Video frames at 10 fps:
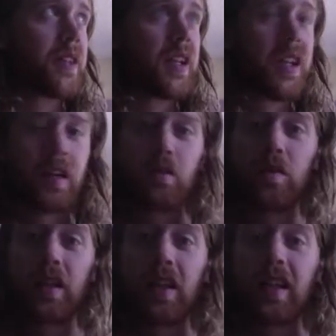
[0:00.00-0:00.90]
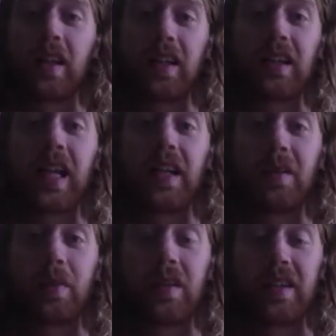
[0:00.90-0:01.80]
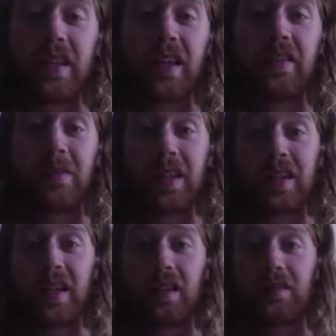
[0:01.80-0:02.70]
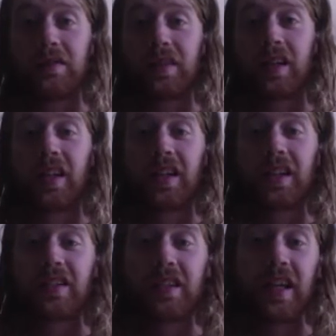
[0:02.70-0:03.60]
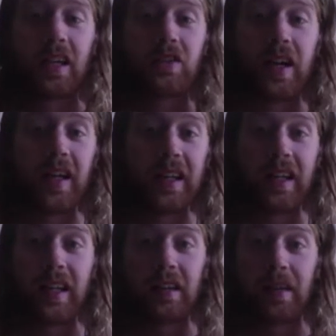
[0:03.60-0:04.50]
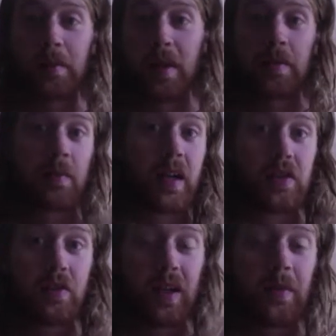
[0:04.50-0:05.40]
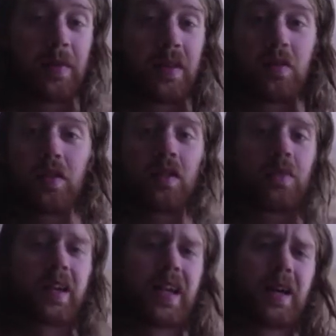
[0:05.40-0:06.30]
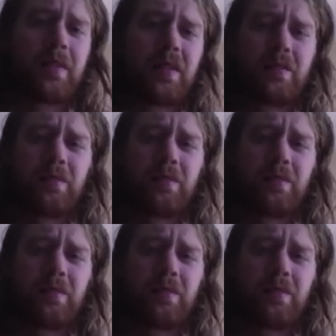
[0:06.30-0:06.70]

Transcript: like a really like lighter person than even myself, just getting dragged in, like maybe might trip, and who knows what could happen.